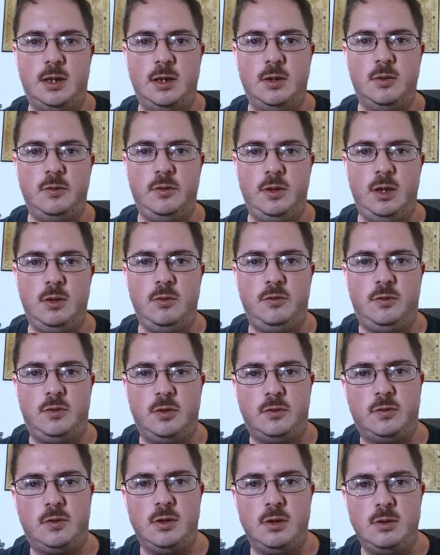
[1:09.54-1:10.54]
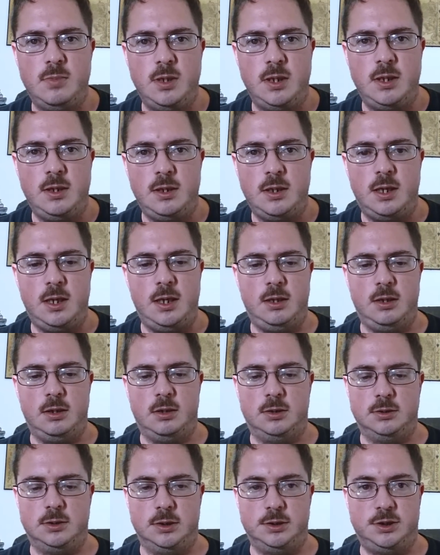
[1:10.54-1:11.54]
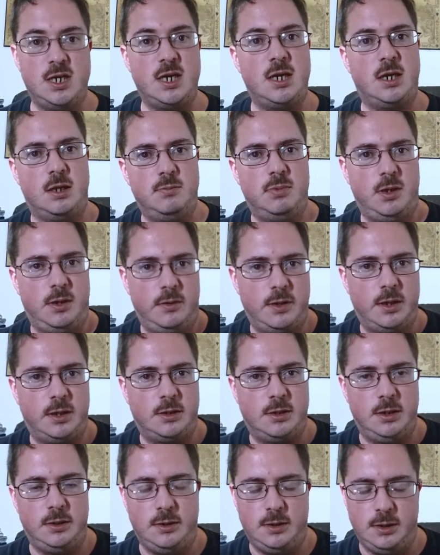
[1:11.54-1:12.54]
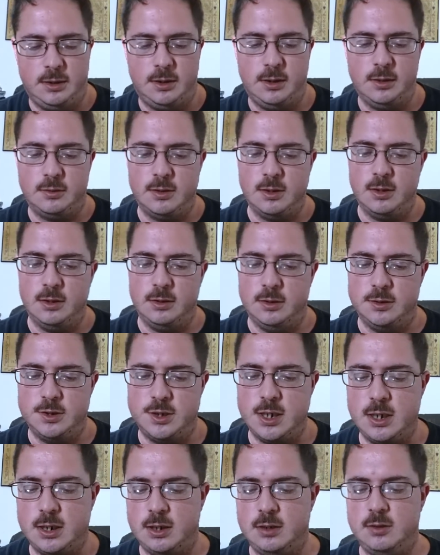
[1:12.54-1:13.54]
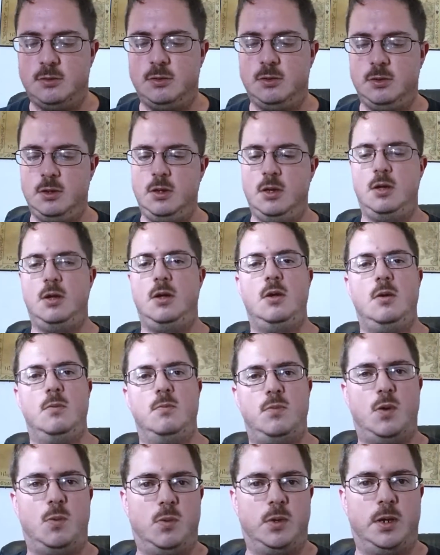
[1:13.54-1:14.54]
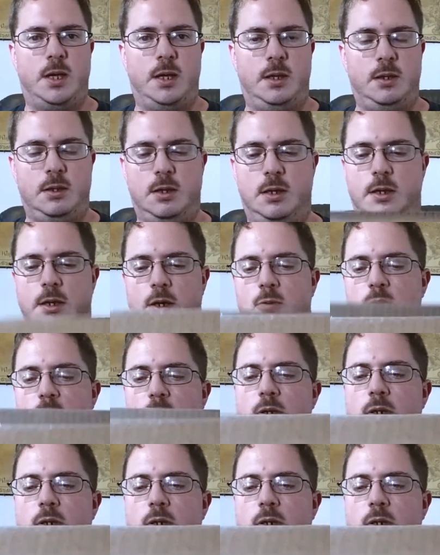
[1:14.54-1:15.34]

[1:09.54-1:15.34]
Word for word: I thought it was it was just going to be a uh, the jacket because I actually did get the, the jacket but when I, I